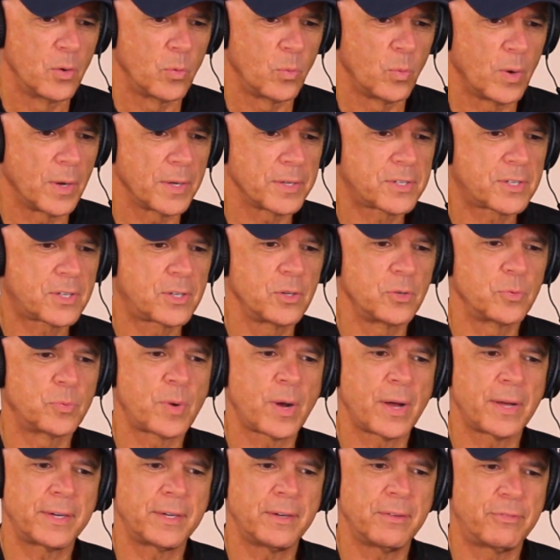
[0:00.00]
was to
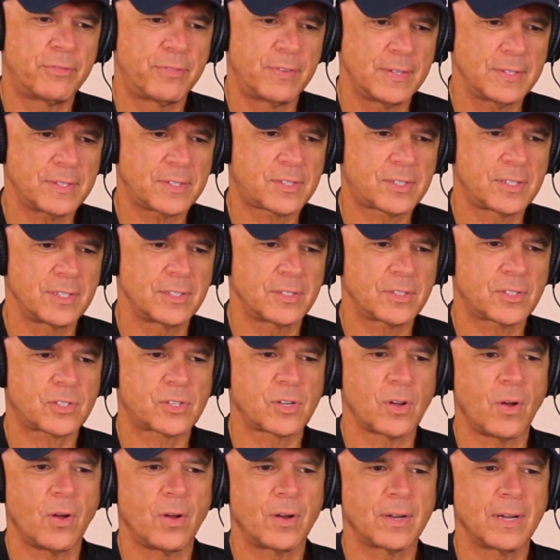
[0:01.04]
Rhonda Vincent's
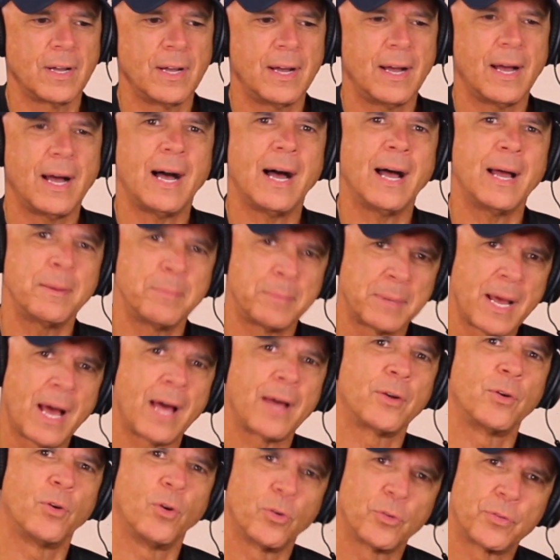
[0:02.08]
song, I'm
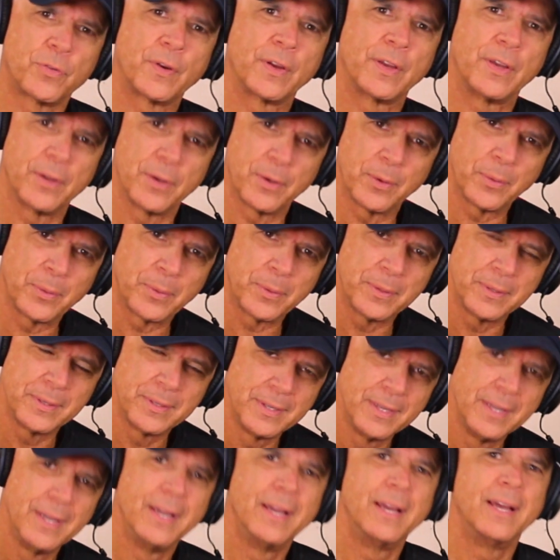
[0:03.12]
Not Over You.
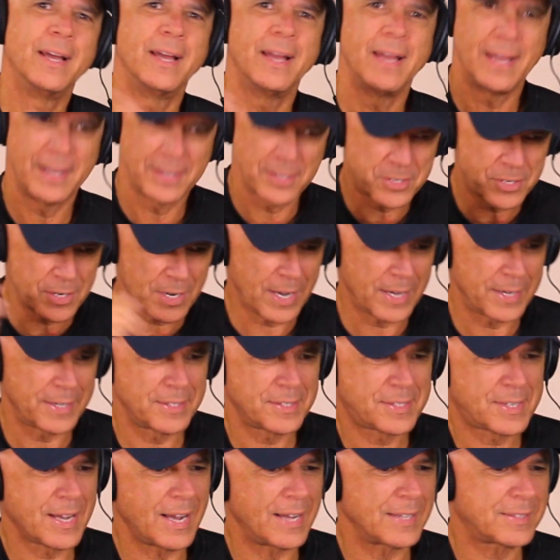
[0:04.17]
And
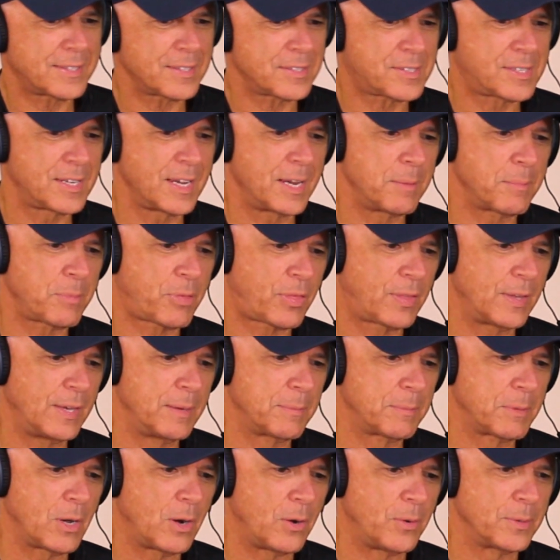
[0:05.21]
Johnny's got the same
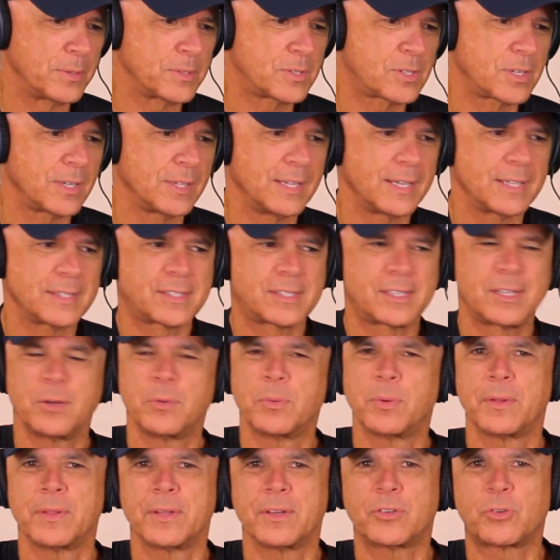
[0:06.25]
theme going. So let's see
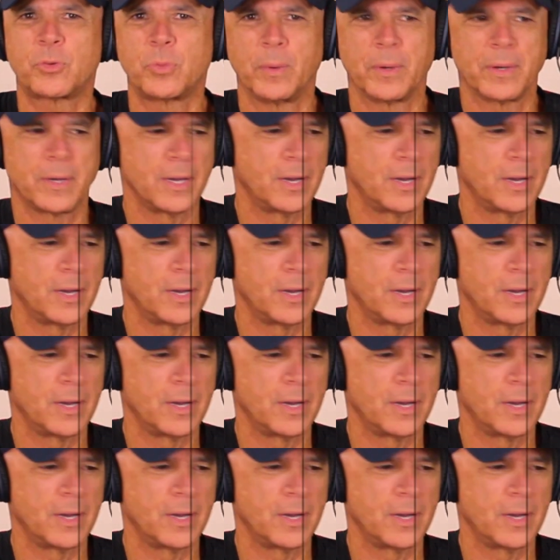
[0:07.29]
where this one